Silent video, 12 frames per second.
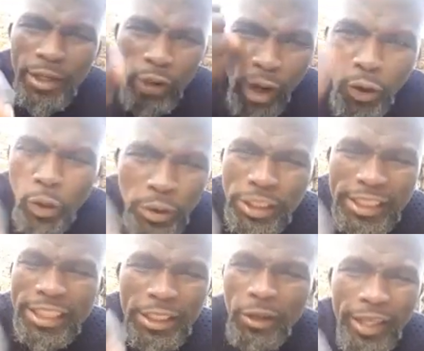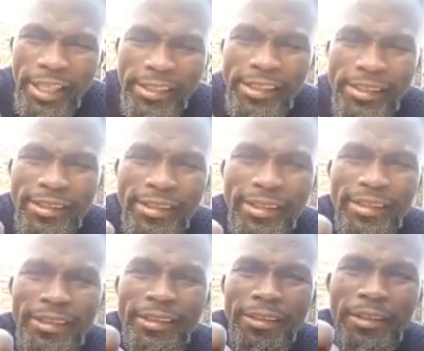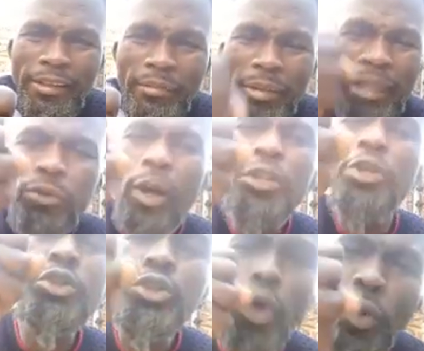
You're holding it in your hands. But what do you do